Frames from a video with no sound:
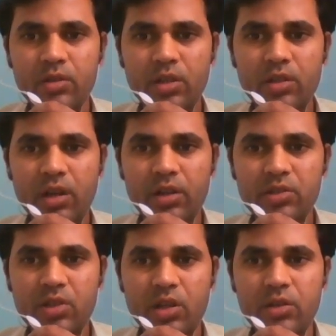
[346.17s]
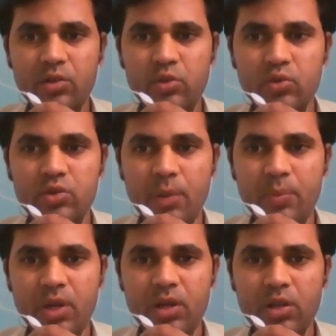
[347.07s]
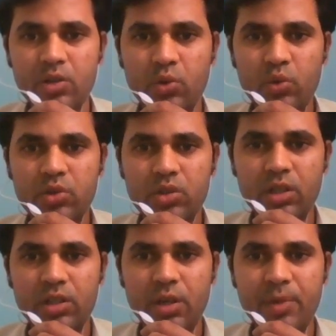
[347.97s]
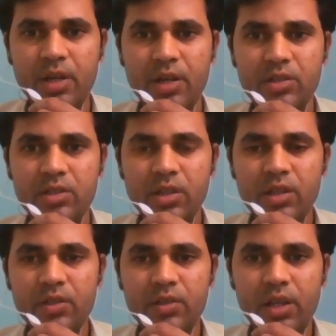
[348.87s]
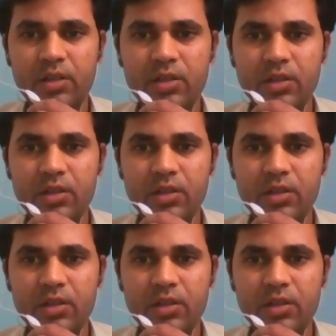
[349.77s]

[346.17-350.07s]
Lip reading: that is done to separate those contaminants that